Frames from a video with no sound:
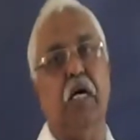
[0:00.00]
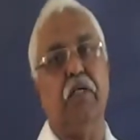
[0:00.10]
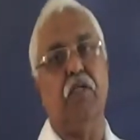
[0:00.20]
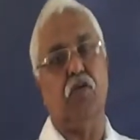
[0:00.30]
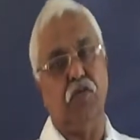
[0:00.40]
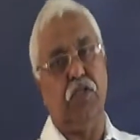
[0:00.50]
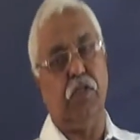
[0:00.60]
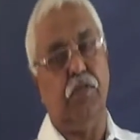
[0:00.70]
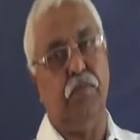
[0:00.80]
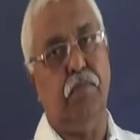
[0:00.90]
and
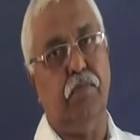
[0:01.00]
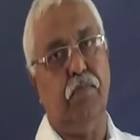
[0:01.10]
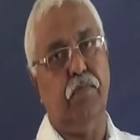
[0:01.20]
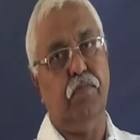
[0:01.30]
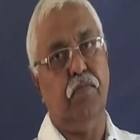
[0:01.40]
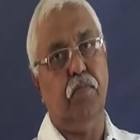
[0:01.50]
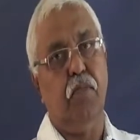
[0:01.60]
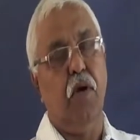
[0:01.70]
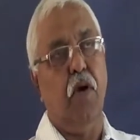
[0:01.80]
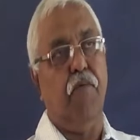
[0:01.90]
equation.
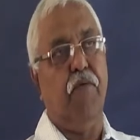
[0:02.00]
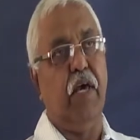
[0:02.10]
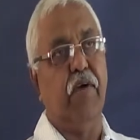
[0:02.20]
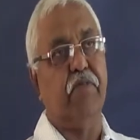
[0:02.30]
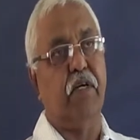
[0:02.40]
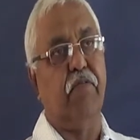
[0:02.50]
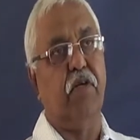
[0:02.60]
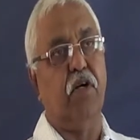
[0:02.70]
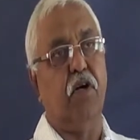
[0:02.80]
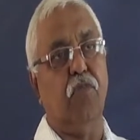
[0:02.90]
We have
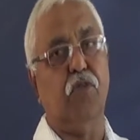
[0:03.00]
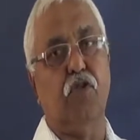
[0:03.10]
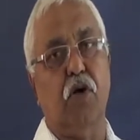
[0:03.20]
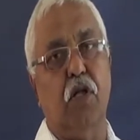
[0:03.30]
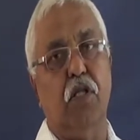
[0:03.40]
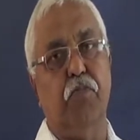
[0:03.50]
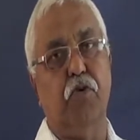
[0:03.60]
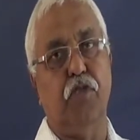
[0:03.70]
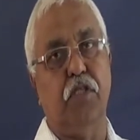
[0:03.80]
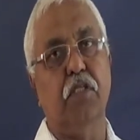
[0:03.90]
covered almost all the
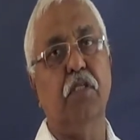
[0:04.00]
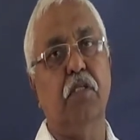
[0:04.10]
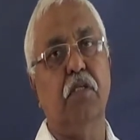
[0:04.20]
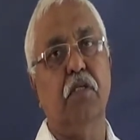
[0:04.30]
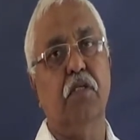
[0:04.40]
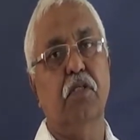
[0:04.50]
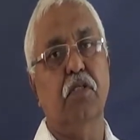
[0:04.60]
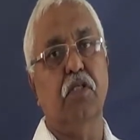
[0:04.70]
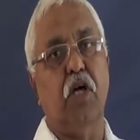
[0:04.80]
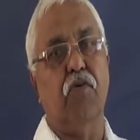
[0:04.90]
portions.
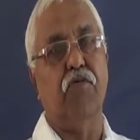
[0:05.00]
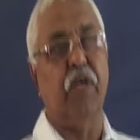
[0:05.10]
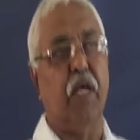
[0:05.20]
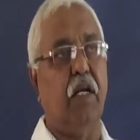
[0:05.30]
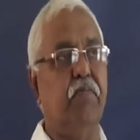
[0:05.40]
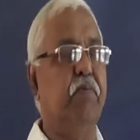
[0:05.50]
Now we are left